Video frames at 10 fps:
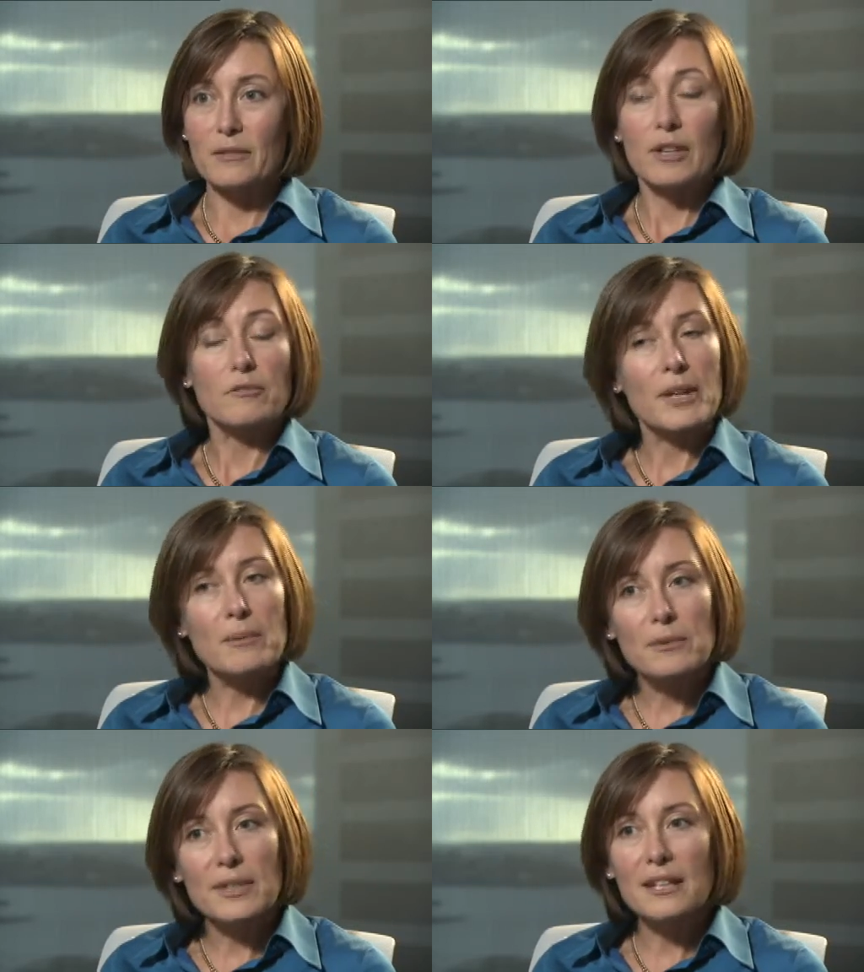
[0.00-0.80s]
If
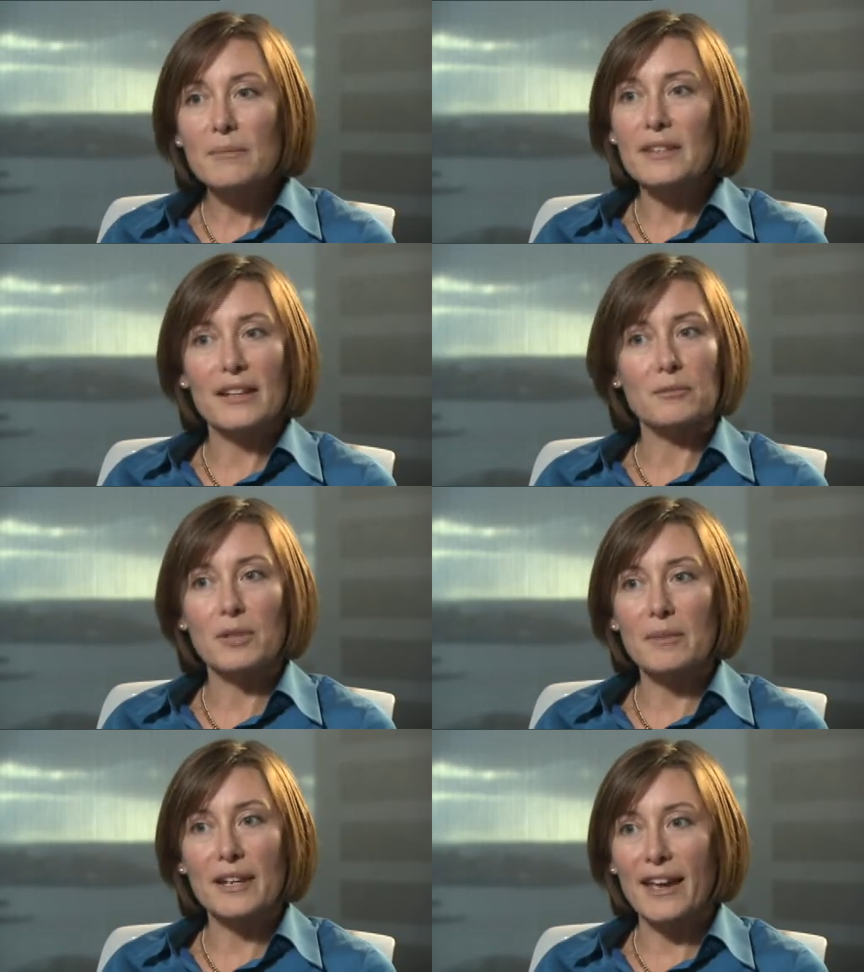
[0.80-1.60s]
people need me, they can
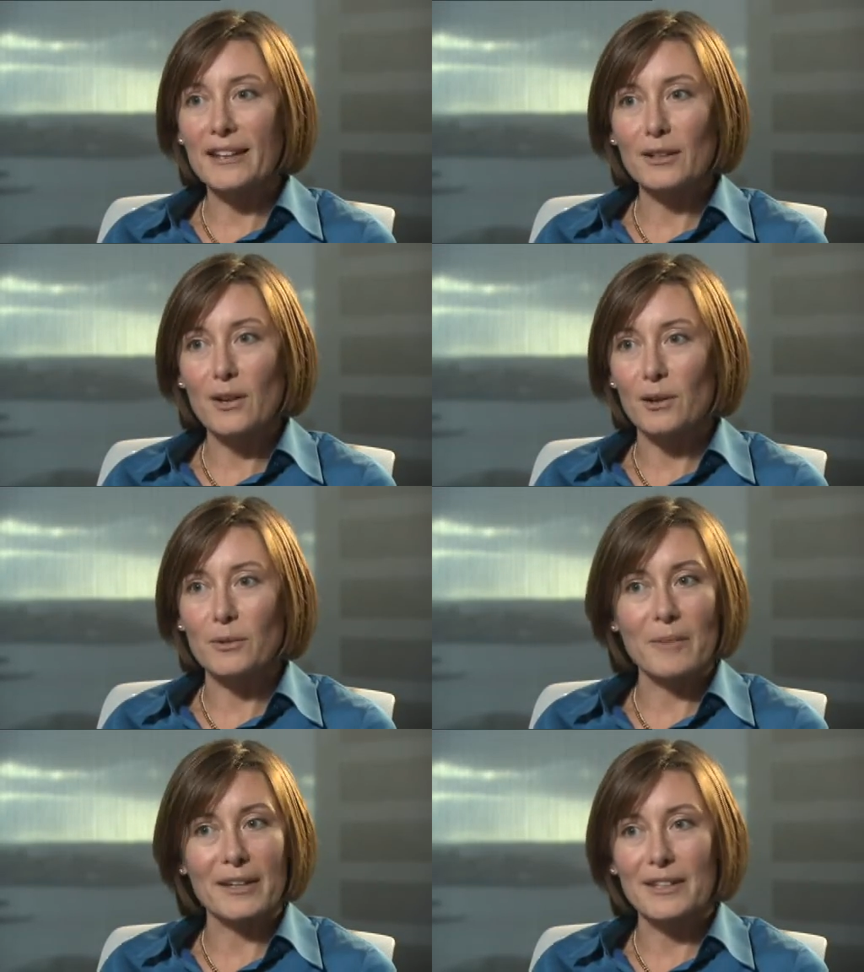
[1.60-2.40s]
ring me at 8
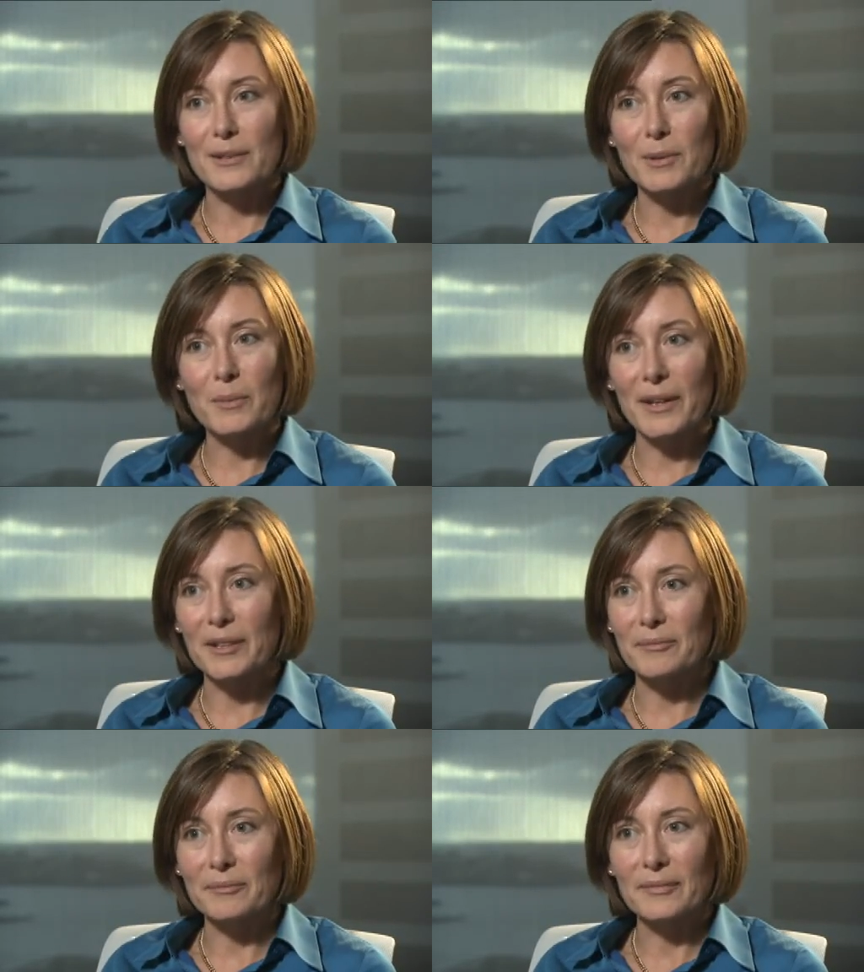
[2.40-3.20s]
o'clock when my kids are in bed.